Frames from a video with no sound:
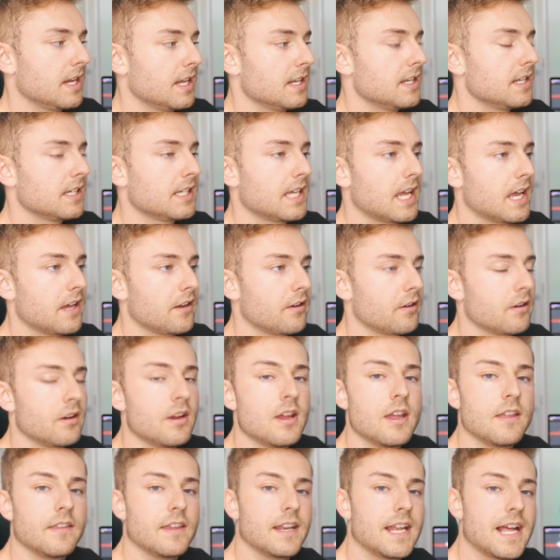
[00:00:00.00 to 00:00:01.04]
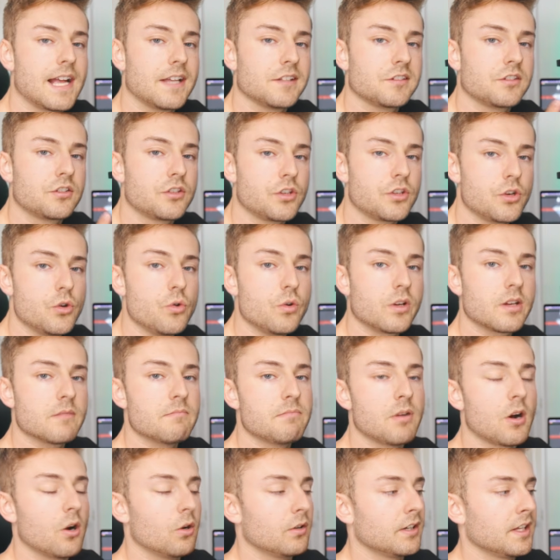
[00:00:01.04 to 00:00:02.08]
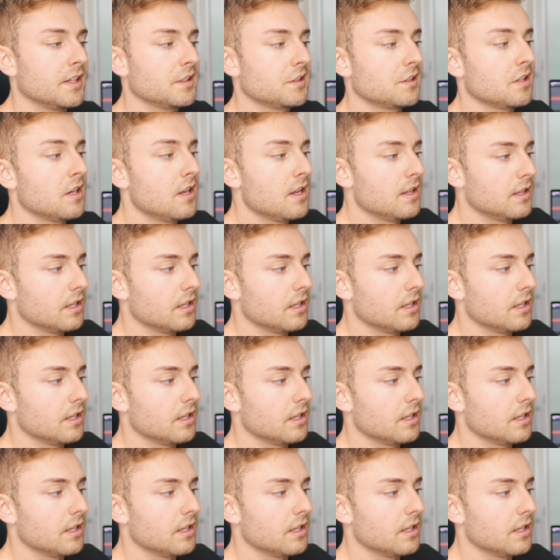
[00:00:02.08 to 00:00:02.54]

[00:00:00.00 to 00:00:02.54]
indicator that has two components